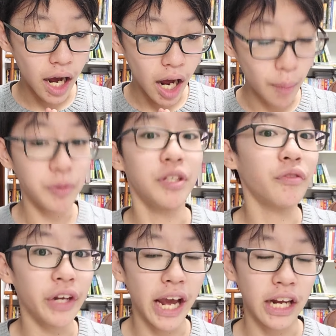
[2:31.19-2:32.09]
opposite
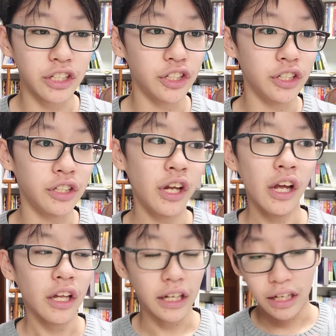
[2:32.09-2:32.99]
reaction,
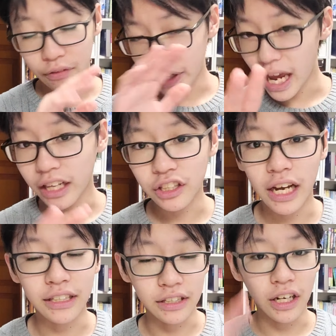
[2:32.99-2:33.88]
that a reaction
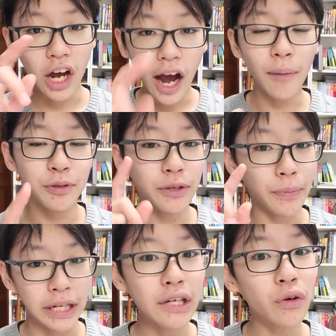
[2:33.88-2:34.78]
has an opposite
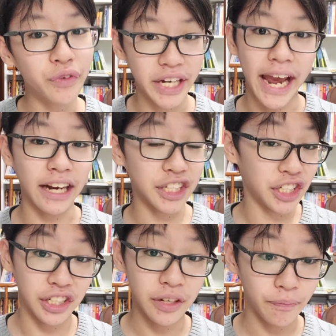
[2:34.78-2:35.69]
but equal
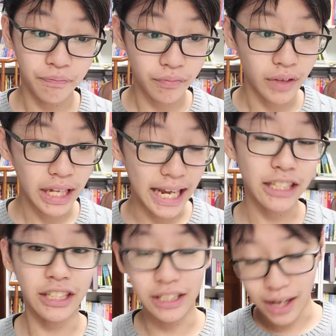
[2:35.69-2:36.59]
reaction. An
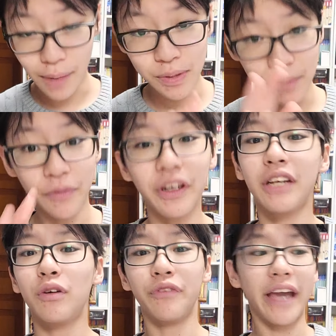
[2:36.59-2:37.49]
action has an opposite but
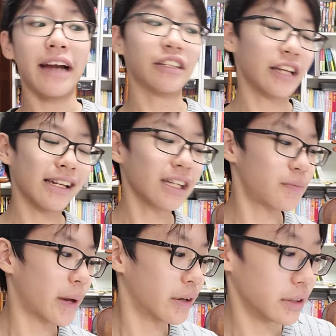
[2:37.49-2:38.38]
equal reaction. Yeah, that's
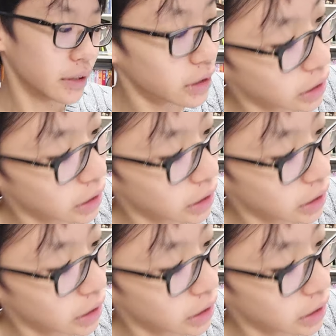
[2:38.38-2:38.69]
better.